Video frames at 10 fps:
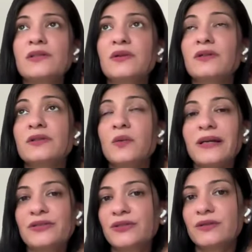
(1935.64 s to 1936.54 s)
Also, a good
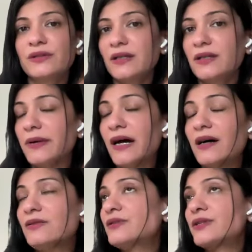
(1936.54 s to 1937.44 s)
question to think
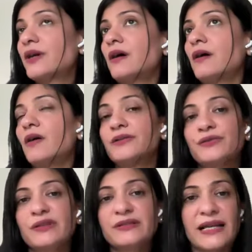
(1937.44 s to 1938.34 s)
about or
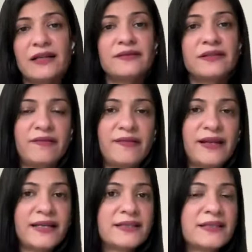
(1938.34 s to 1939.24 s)
to
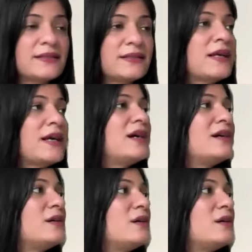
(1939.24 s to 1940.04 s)
self-reflect is